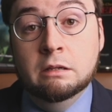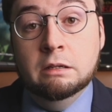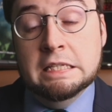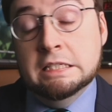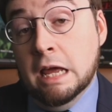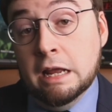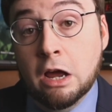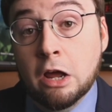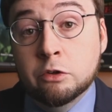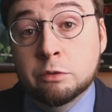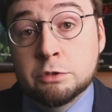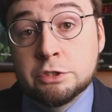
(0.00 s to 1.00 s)
It's not
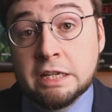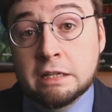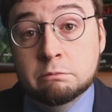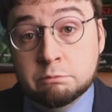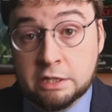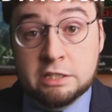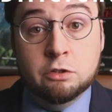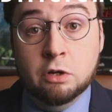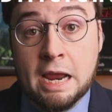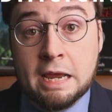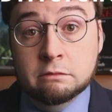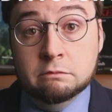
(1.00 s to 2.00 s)
100%, but it's
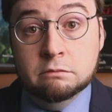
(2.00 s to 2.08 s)
great.